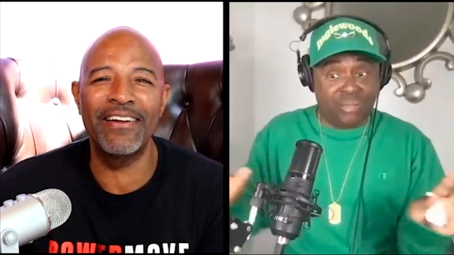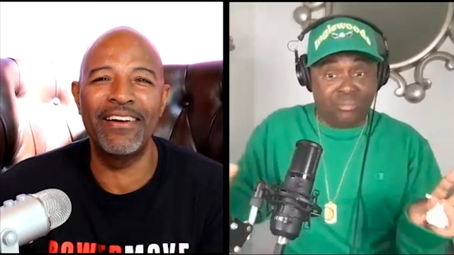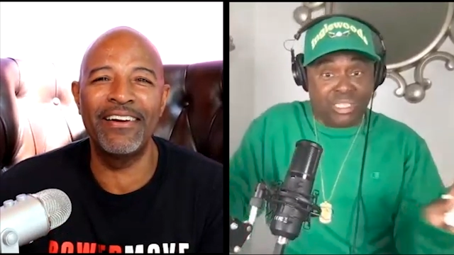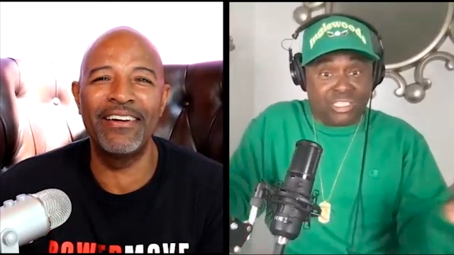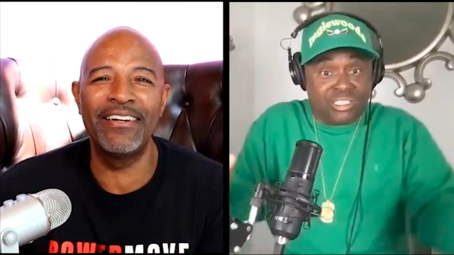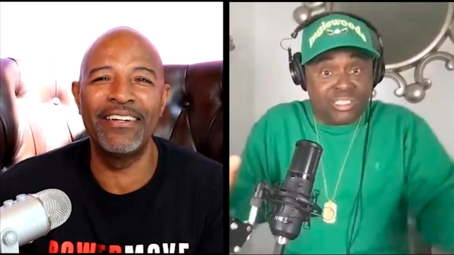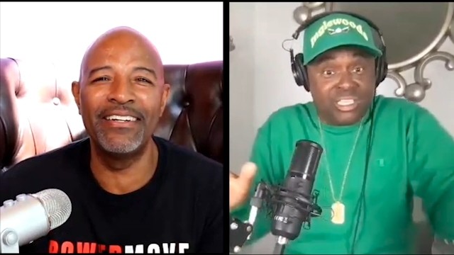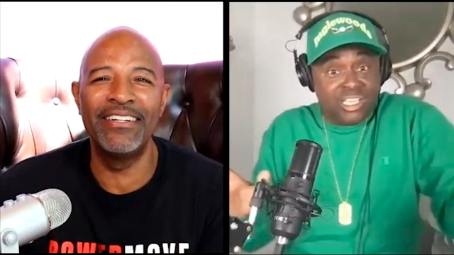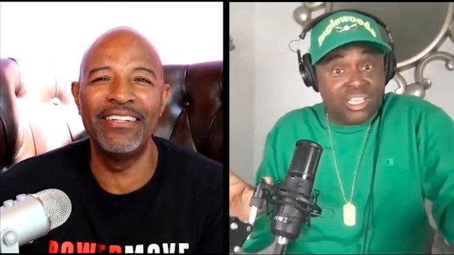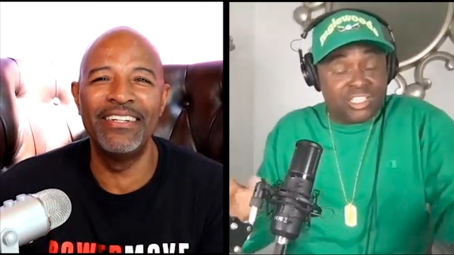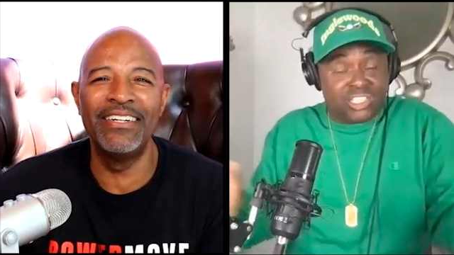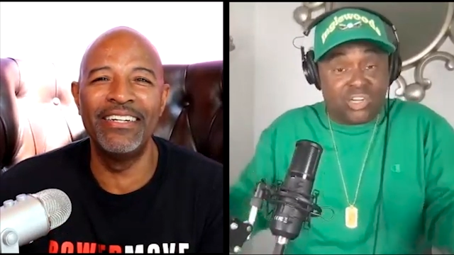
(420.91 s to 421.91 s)
Speaker 1: That bitch
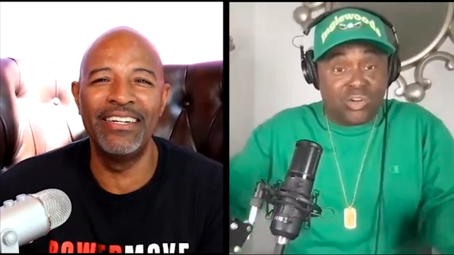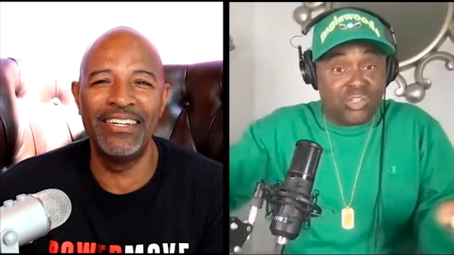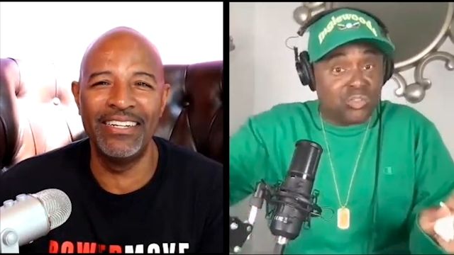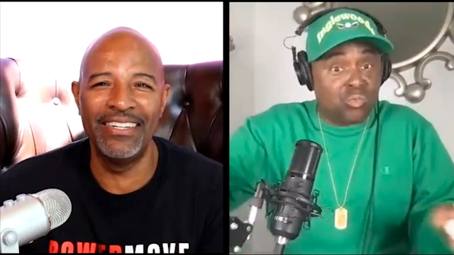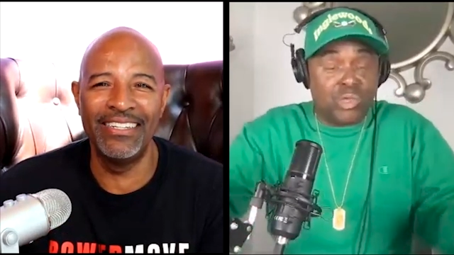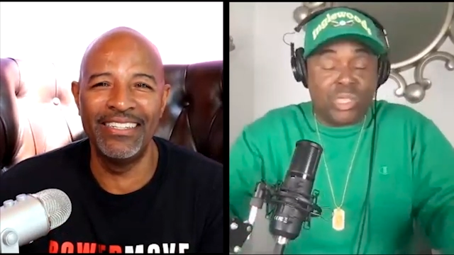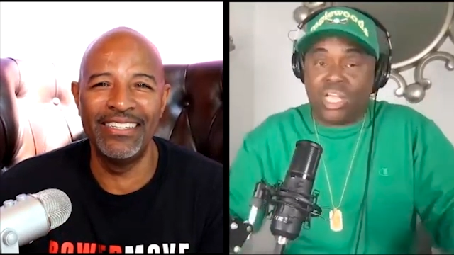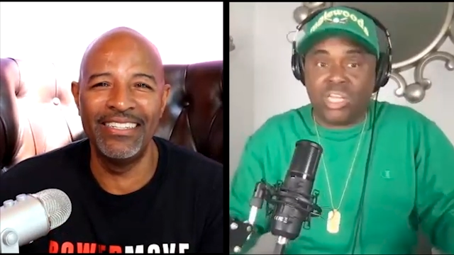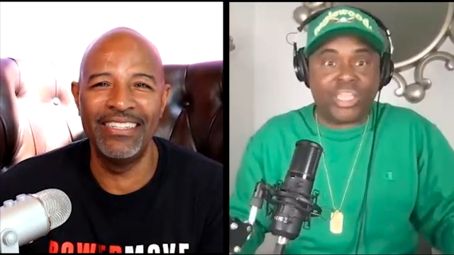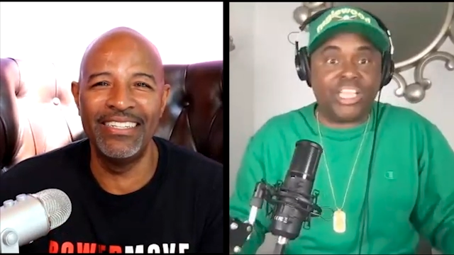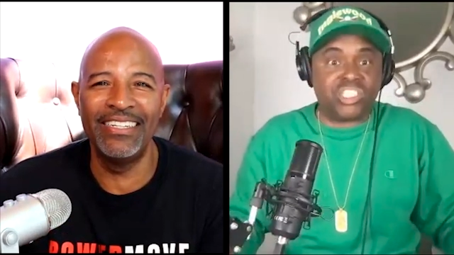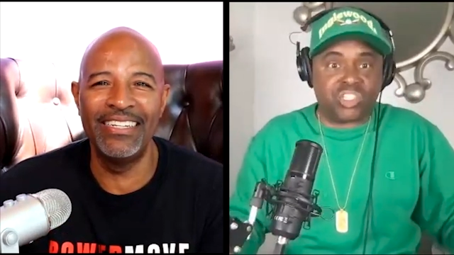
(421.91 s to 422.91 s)
turns.
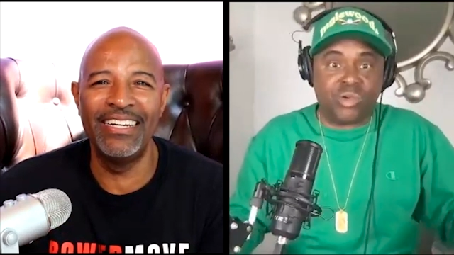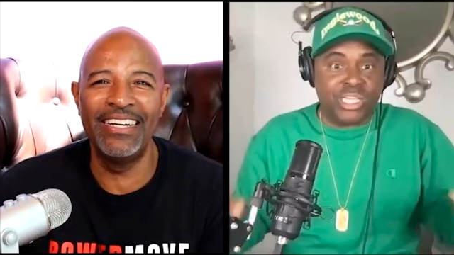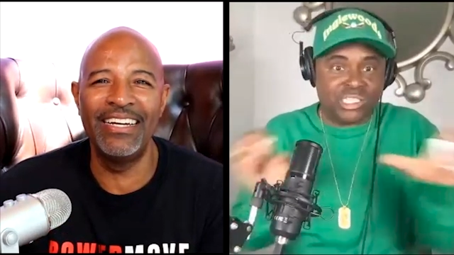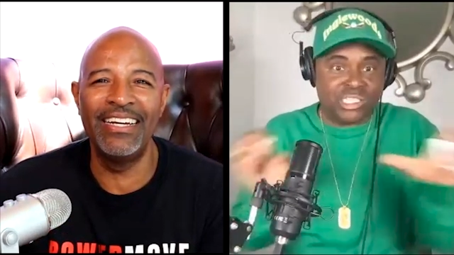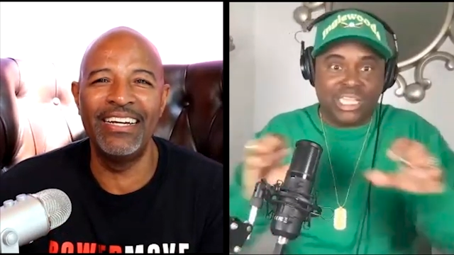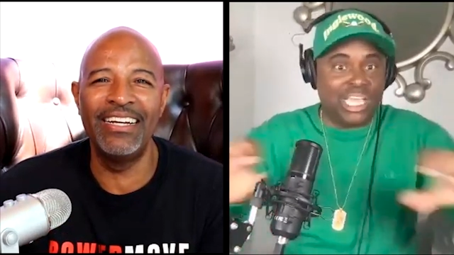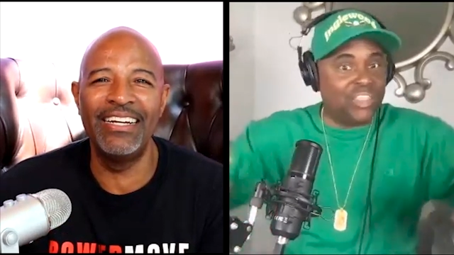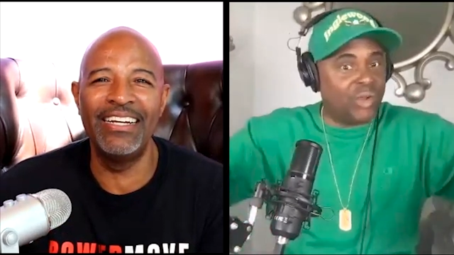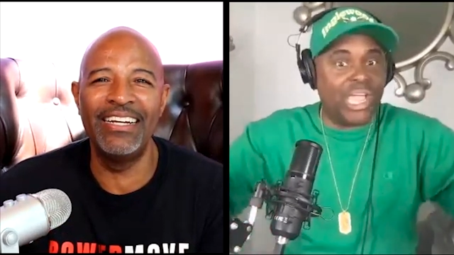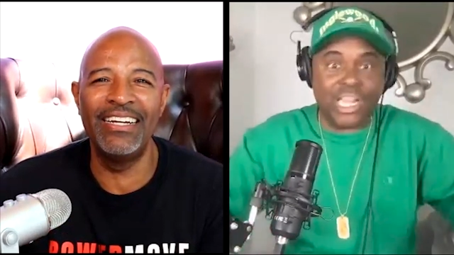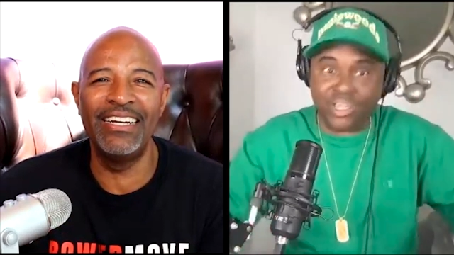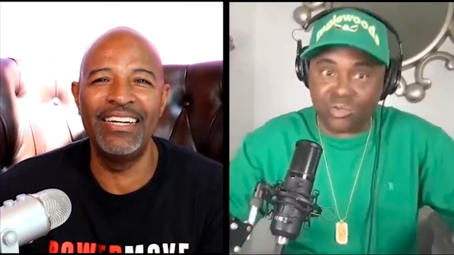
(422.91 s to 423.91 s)
Look, it's crazy.
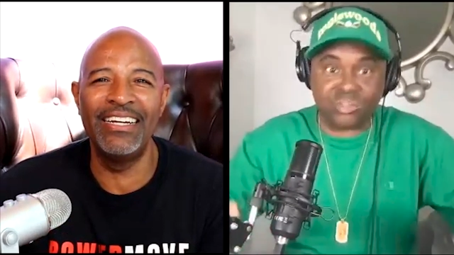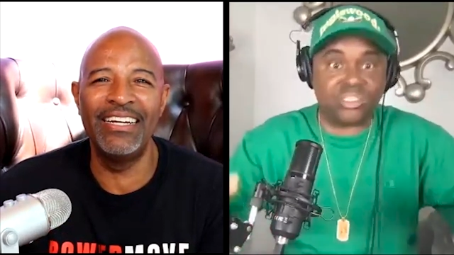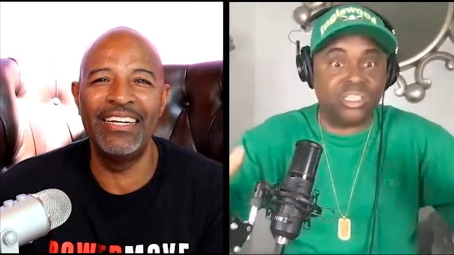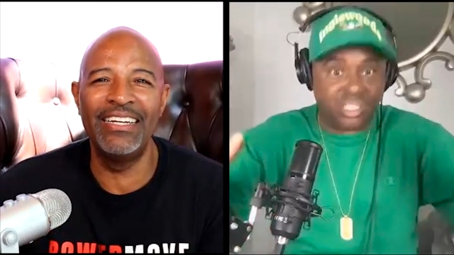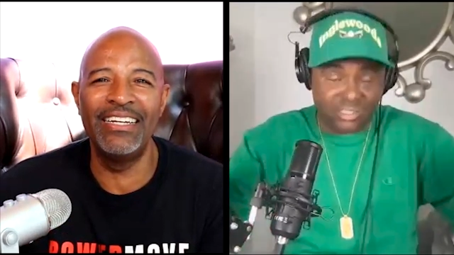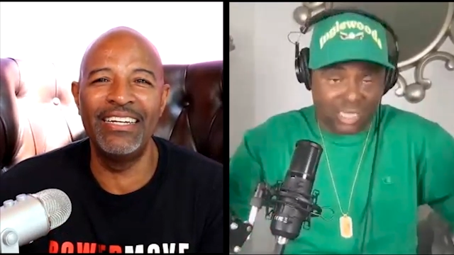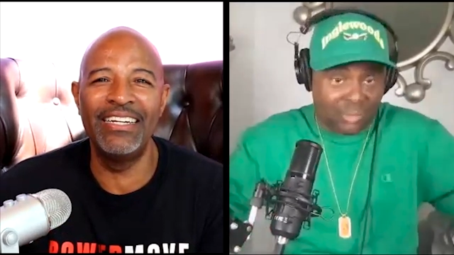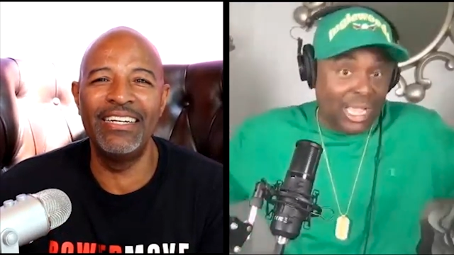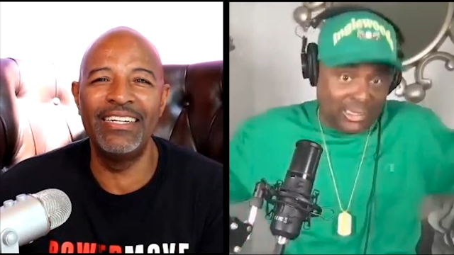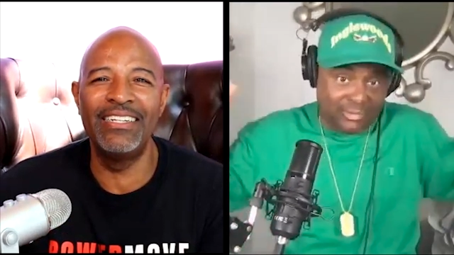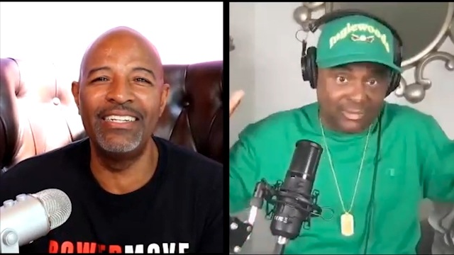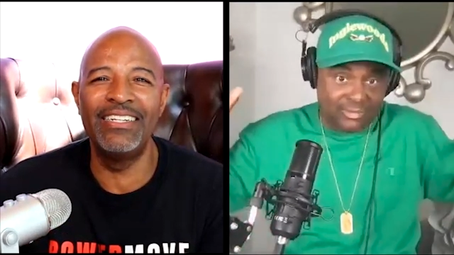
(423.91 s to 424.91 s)
Leather handles. It, I'm not